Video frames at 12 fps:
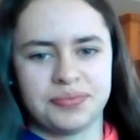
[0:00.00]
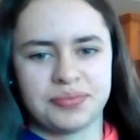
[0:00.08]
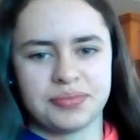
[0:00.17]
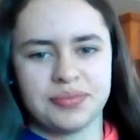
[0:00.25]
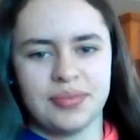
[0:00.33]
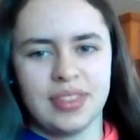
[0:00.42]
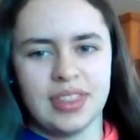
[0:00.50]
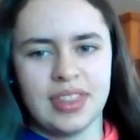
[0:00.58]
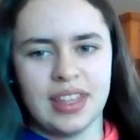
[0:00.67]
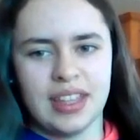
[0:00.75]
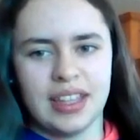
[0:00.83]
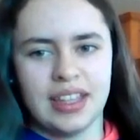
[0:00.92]

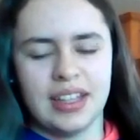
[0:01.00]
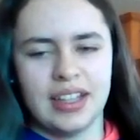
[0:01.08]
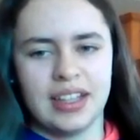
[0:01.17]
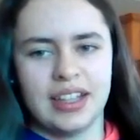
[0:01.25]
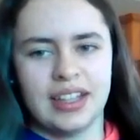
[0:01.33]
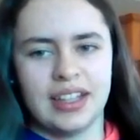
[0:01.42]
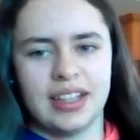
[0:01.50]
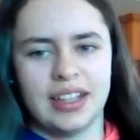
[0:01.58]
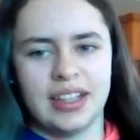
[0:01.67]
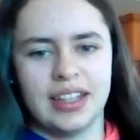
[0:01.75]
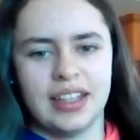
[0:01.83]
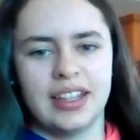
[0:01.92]

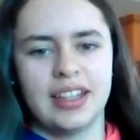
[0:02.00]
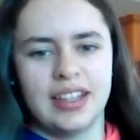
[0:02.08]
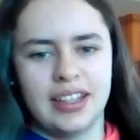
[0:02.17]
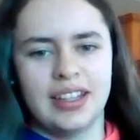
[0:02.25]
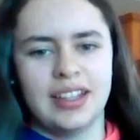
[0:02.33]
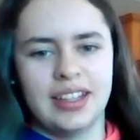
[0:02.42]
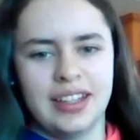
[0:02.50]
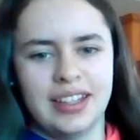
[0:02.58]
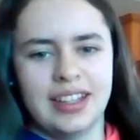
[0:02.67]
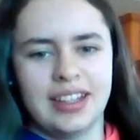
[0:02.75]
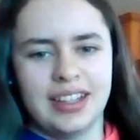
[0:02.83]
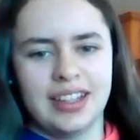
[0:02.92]

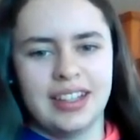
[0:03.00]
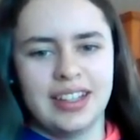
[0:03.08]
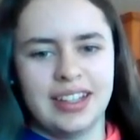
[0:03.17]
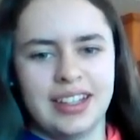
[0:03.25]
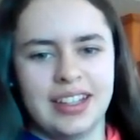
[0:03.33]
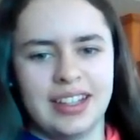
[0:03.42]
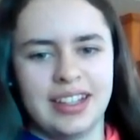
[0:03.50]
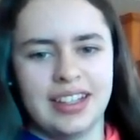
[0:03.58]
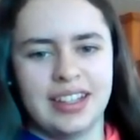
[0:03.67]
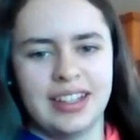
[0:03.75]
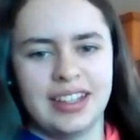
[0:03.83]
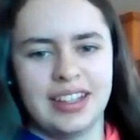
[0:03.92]

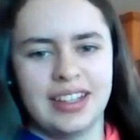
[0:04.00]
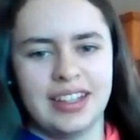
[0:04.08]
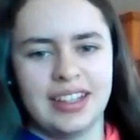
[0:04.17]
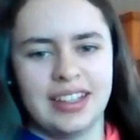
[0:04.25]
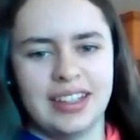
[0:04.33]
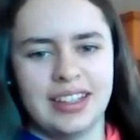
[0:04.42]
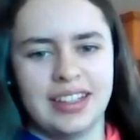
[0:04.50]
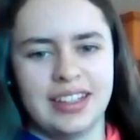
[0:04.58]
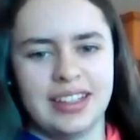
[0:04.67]
No words are spoken by the person on screen.